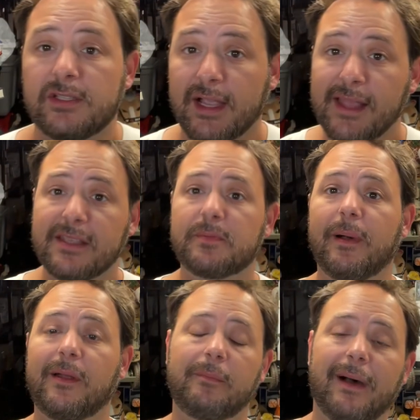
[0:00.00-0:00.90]
So I got this
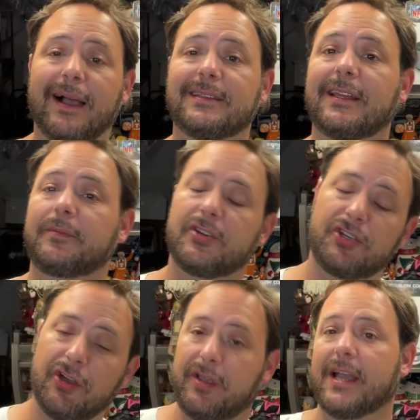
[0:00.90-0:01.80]
button boxed up to
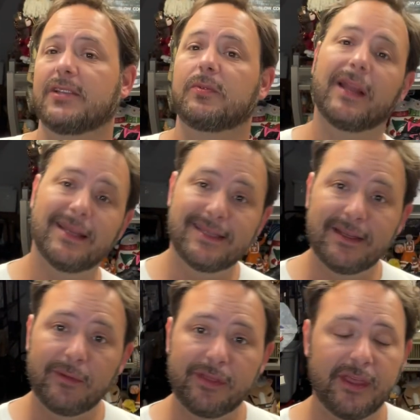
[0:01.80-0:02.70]
show you guys what I
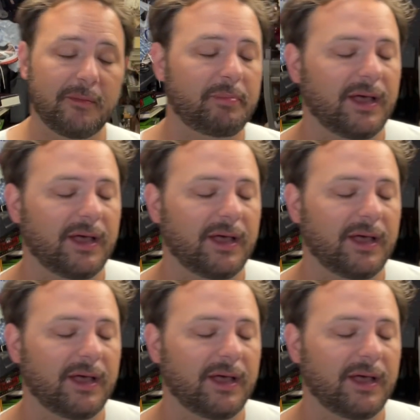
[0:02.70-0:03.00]
did with it,